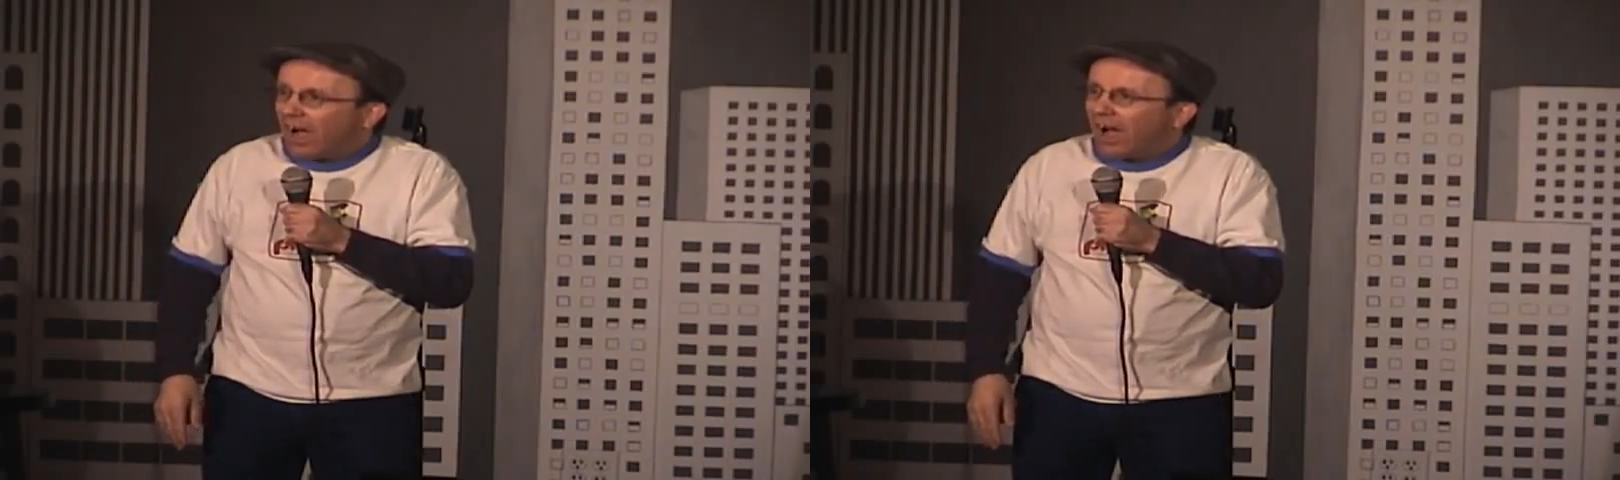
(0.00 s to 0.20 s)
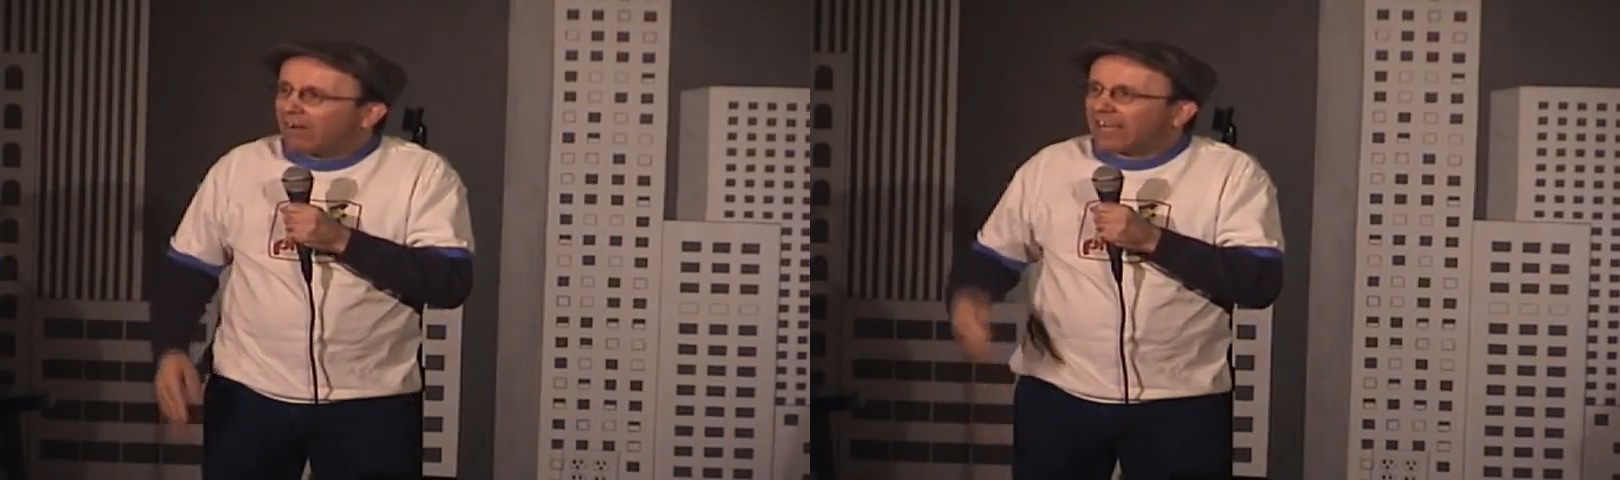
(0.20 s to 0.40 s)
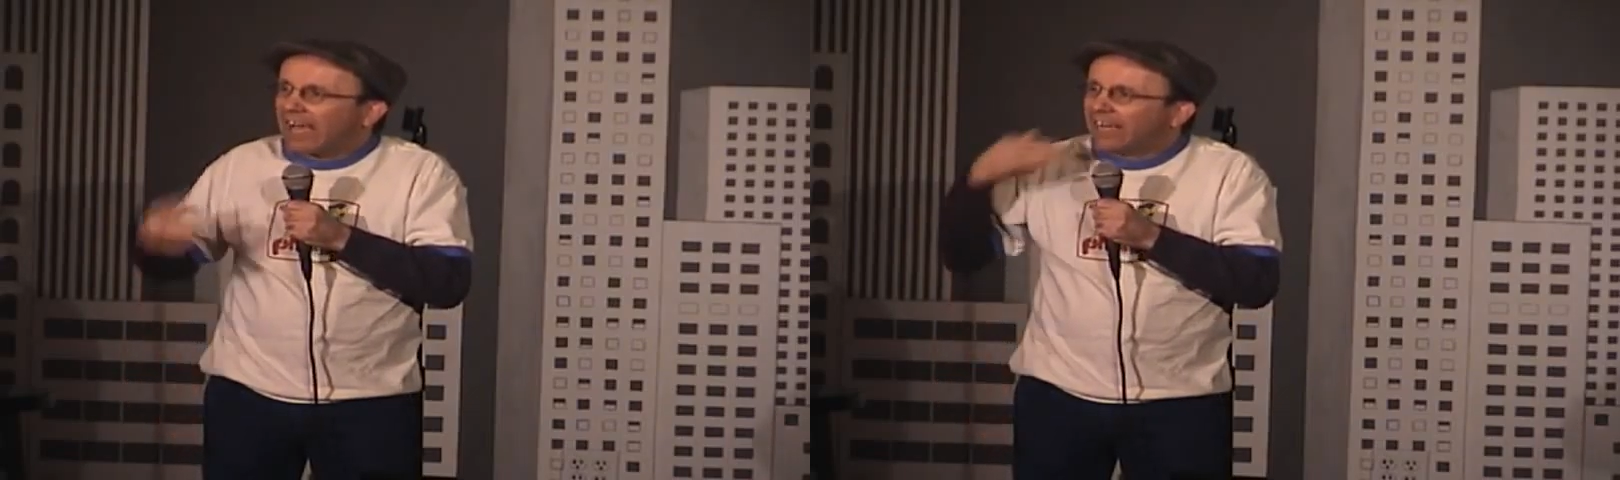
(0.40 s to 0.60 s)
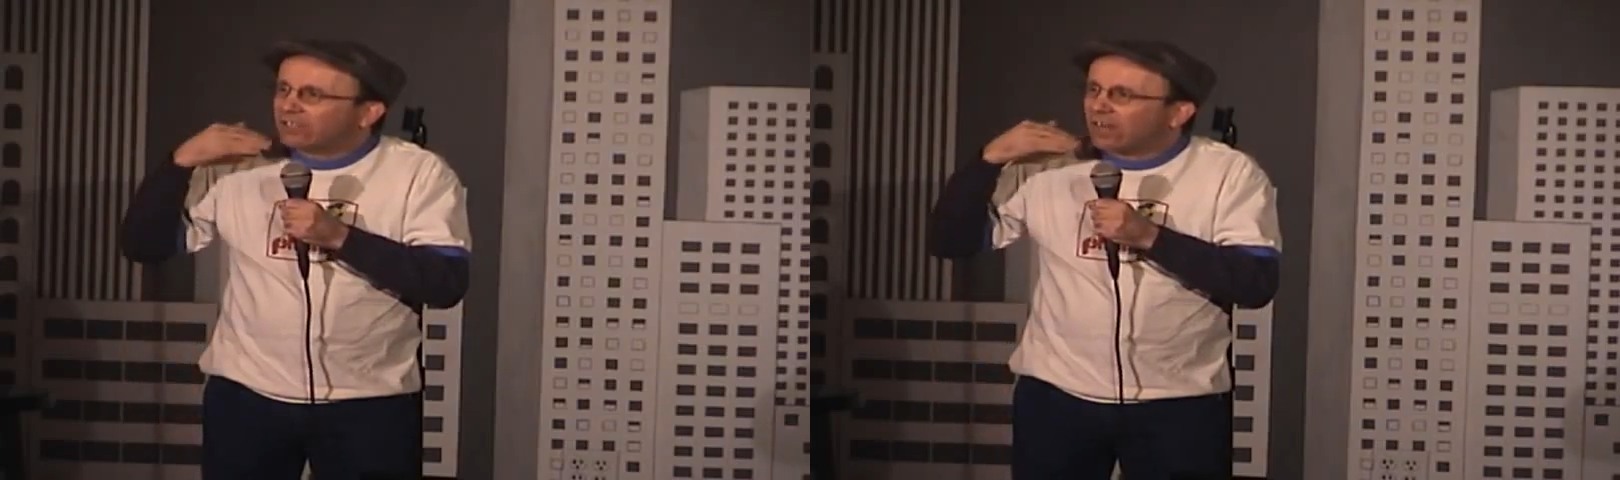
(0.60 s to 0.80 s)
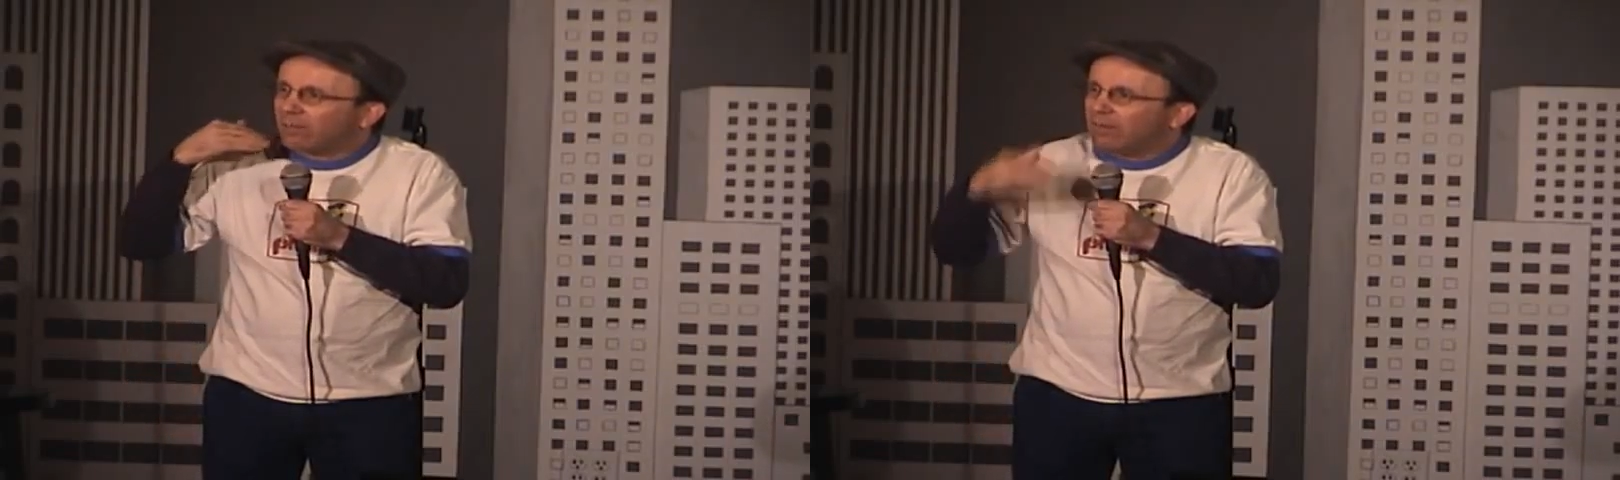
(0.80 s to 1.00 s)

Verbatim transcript: Hurricane's going